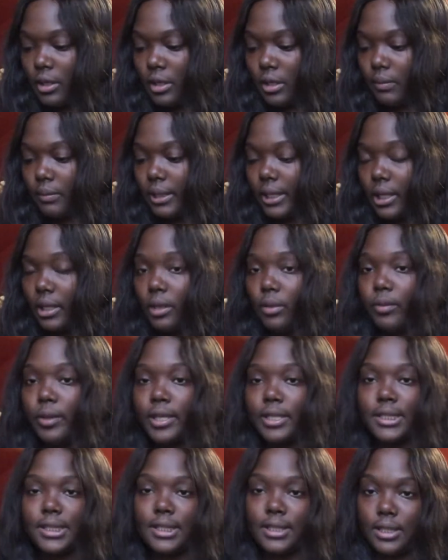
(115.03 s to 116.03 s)
I'm making a
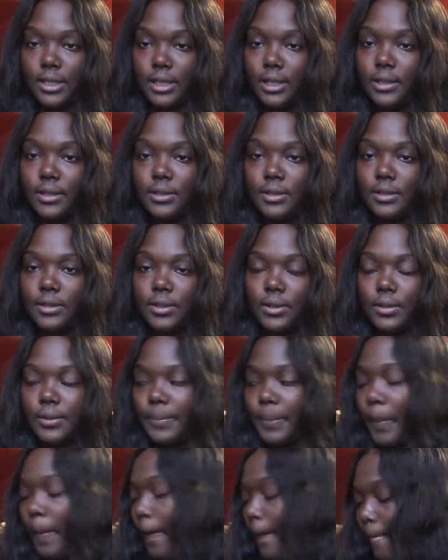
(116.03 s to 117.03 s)
wig tonight, so
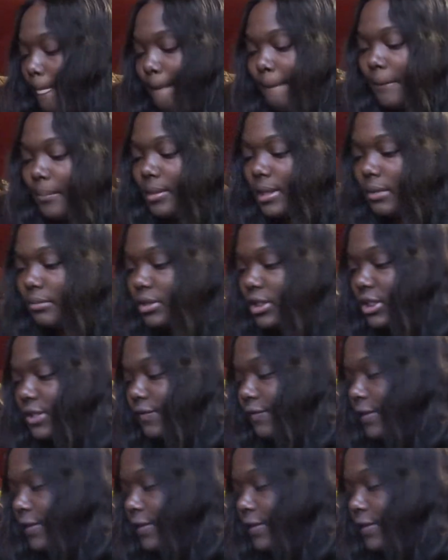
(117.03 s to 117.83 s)
I'm just